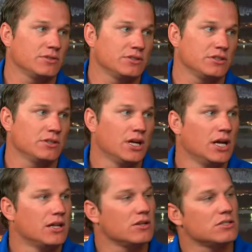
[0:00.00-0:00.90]
return.
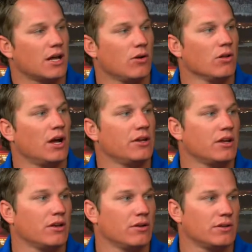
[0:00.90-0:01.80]
There's not a whole lot you
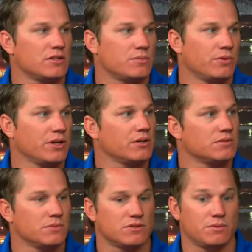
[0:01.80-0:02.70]
can do at this point because
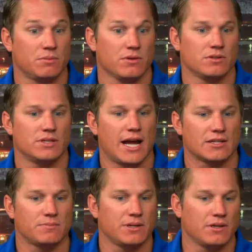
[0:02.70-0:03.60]
most people are
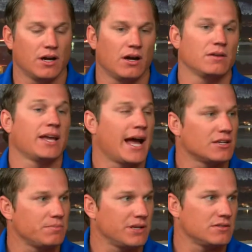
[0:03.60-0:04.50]
tax ba uh,
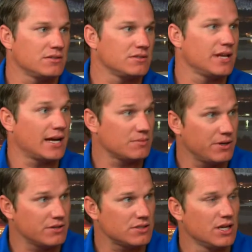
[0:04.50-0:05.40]
cash basis
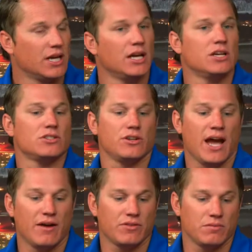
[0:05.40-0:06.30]
taxpayers. Mm -hmm. So you
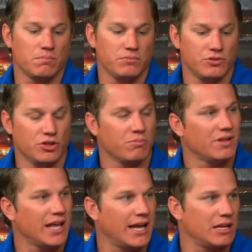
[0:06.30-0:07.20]
have to do your
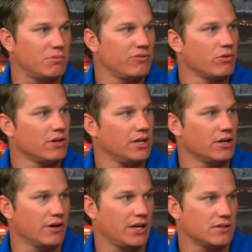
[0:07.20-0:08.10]
planning before the
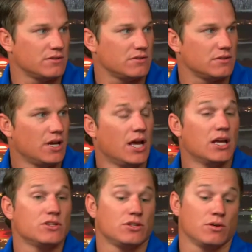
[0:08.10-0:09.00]
year ends.
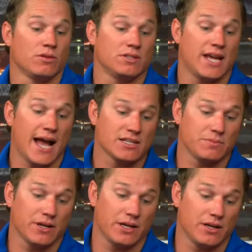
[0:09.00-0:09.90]
So the tax
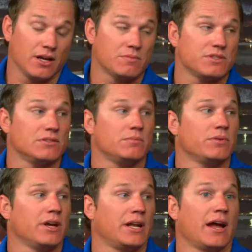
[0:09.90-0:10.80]
planning comes into
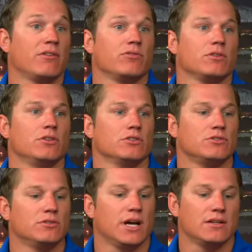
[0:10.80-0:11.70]
play now for your
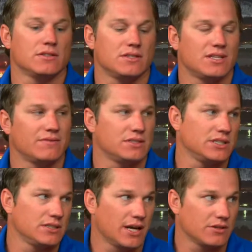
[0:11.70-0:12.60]

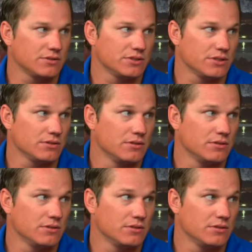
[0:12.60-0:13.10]
2017 tax return.